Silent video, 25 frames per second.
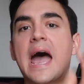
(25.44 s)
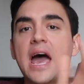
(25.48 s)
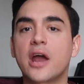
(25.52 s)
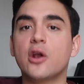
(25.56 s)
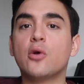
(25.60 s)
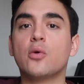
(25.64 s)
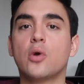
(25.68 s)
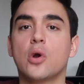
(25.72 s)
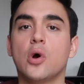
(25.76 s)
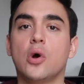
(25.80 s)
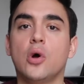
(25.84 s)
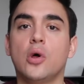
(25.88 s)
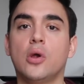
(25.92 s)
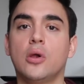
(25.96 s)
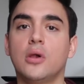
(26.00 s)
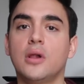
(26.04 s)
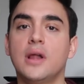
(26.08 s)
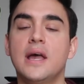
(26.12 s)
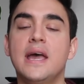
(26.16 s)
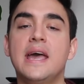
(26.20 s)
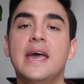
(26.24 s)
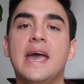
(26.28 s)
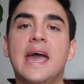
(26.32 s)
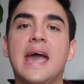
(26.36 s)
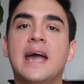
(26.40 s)
Adderall
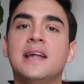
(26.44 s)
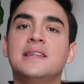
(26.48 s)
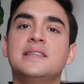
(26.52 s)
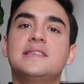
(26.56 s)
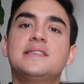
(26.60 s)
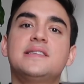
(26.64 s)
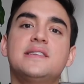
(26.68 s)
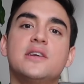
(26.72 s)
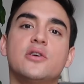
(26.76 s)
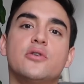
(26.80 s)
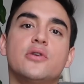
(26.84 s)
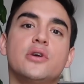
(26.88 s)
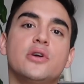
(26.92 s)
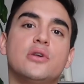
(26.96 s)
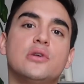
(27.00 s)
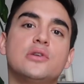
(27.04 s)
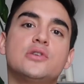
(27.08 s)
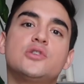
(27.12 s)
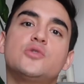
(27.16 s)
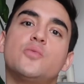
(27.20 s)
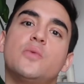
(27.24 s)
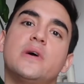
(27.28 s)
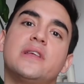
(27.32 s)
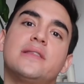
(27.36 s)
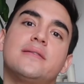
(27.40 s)
and
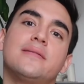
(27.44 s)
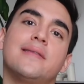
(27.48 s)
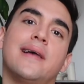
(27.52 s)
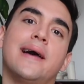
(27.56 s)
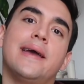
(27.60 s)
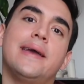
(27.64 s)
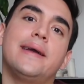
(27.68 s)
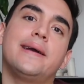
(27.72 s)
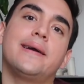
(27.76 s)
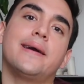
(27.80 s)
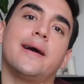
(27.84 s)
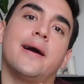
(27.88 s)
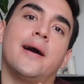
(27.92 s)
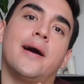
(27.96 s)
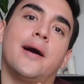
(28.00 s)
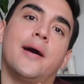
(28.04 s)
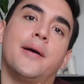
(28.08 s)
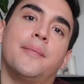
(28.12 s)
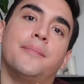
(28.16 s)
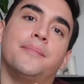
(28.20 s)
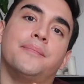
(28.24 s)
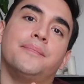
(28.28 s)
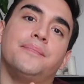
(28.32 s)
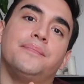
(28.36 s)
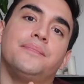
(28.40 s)
cereals with like
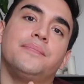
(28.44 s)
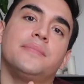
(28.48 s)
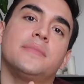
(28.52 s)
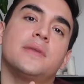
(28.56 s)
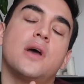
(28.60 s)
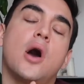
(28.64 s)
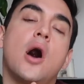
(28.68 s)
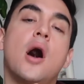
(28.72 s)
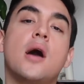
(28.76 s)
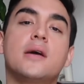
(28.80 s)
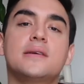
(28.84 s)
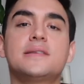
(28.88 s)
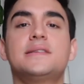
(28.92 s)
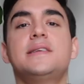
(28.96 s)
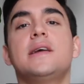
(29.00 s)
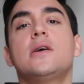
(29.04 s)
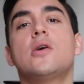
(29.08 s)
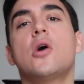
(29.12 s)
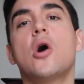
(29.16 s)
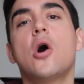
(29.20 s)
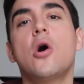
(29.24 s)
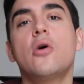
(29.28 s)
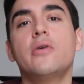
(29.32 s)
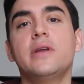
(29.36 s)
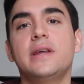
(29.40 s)
um,
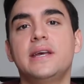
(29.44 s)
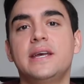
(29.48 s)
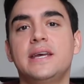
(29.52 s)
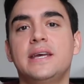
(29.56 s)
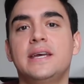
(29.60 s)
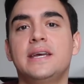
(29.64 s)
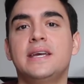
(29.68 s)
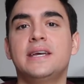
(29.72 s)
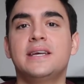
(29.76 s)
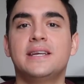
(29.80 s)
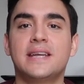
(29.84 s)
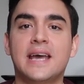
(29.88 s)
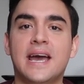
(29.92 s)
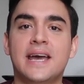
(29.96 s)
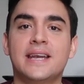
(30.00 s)
oxycodone